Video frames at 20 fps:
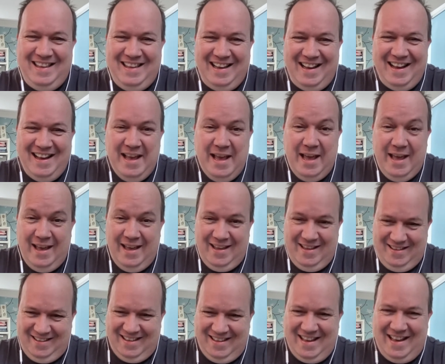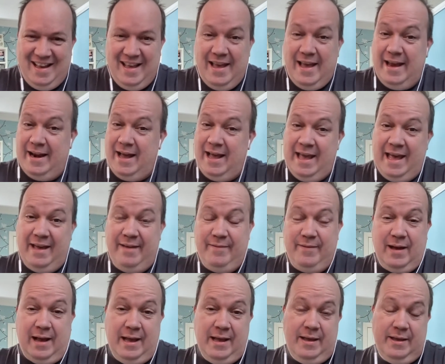yeah yeah, and I
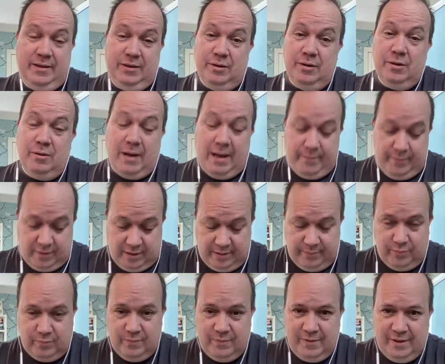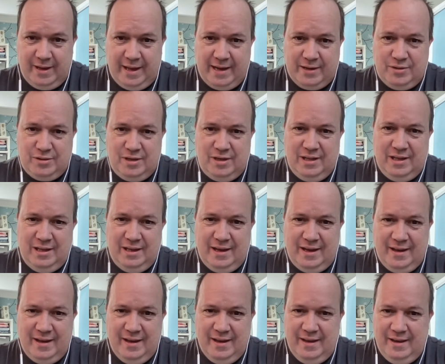have I you know I'm I'm uh,
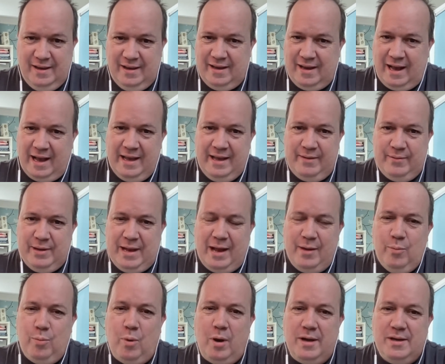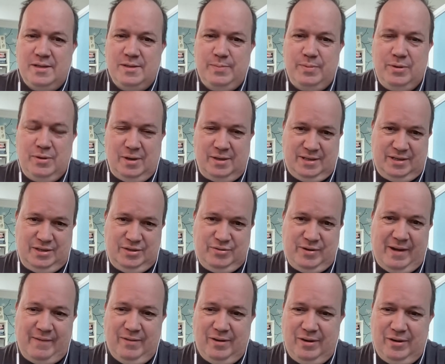actually uh, I I once because I
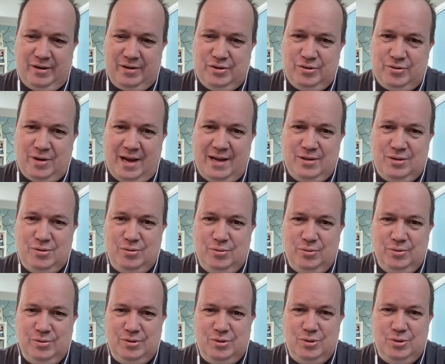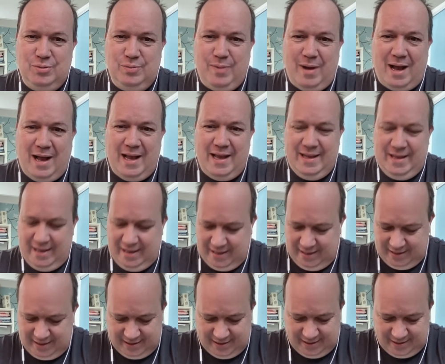traveled or tried to to buy
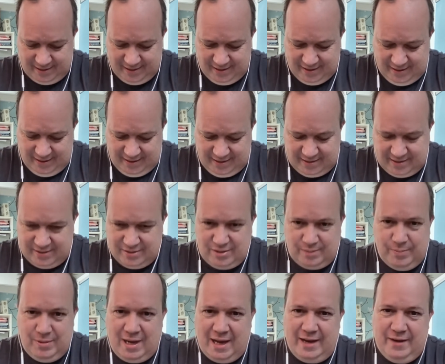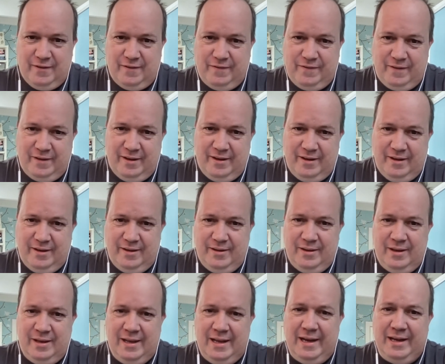a uh, uh some kind of uh,
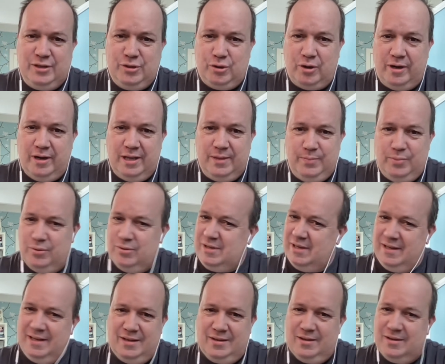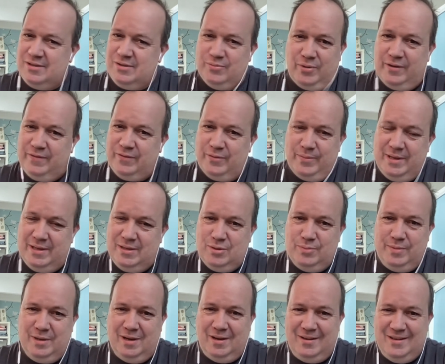electronic books and it doesn't work for me
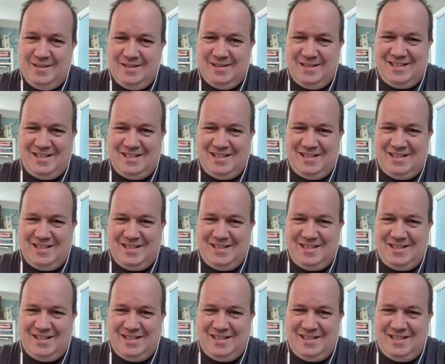to be honest.